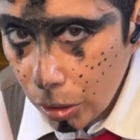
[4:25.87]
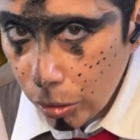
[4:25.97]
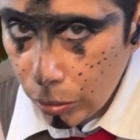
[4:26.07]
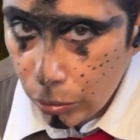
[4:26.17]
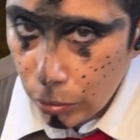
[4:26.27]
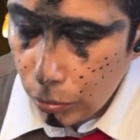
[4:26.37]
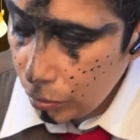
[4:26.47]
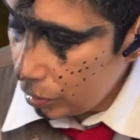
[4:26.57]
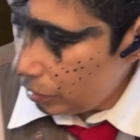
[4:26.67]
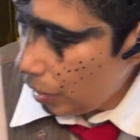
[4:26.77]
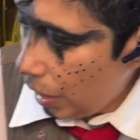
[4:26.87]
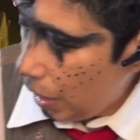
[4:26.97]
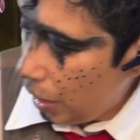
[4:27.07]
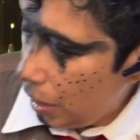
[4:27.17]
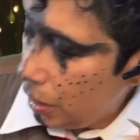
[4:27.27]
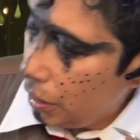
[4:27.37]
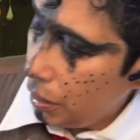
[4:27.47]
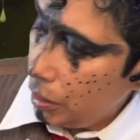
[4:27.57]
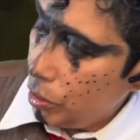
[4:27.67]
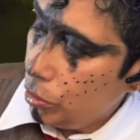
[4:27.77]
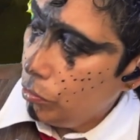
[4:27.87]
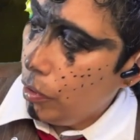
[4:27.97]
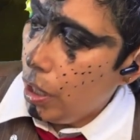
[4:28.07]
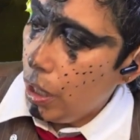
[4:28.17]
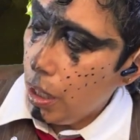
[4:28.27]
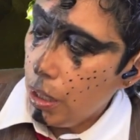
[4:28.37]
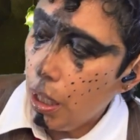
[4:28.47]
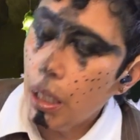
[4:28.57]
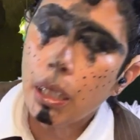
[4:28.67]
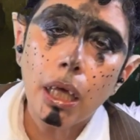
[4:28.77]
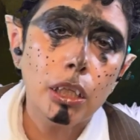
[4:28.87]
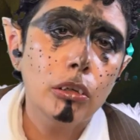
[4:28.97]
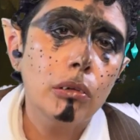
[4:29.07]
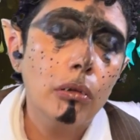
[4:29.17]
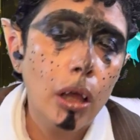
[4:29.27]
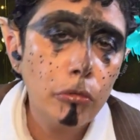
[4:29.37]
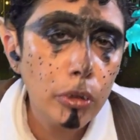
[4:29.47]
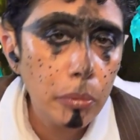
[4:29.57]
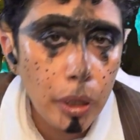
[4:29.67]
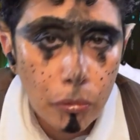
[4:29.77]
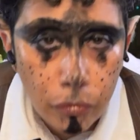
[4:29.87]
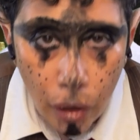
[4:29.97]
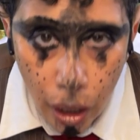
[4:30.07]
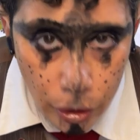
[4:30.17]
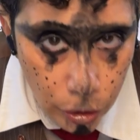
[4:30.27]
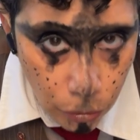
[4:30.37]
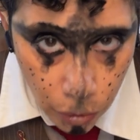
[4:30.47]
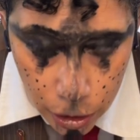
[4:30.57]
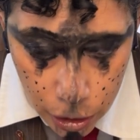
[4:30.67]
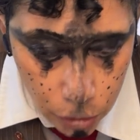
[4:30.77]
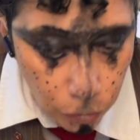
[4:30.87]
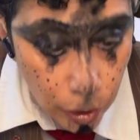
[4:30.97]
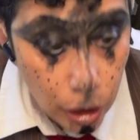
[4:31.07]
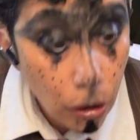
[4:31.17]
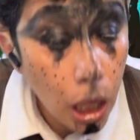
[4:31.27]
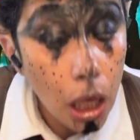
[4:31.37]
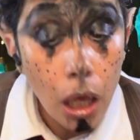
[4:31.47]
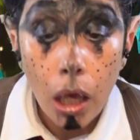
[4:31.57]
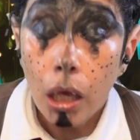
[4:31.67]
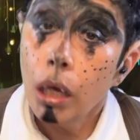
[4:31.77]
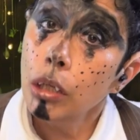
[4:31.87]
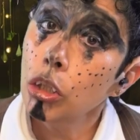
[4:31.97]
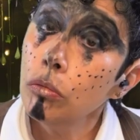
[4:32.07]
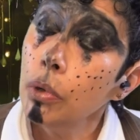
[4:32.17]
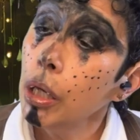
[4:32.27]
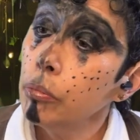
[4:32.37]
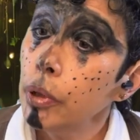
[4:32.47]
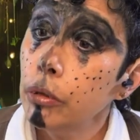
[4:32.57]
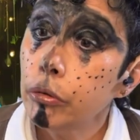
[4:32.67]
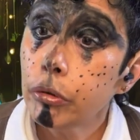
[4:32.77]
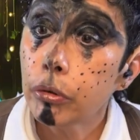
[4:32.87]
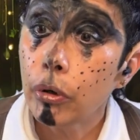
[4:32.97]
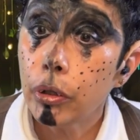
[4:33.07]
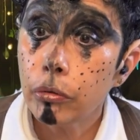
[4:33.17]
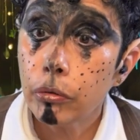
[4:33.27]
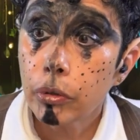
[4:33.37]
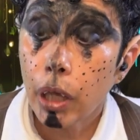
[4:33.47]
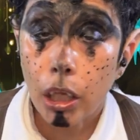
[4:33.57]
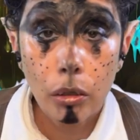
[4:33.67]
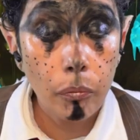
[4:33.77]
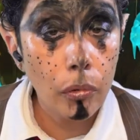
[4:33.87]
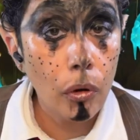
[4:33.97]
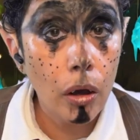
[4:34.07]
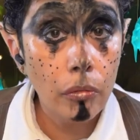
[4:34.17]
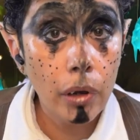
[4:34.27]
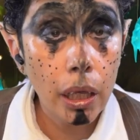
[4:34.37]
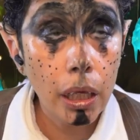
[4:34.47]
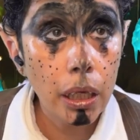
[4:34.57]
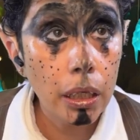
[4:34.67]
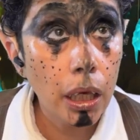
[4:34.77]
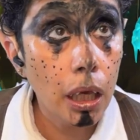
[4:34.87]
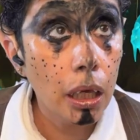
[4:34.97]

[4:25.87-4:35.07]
you, dads, right? And again, you don't have to be a father to watch this video. You might be just exploring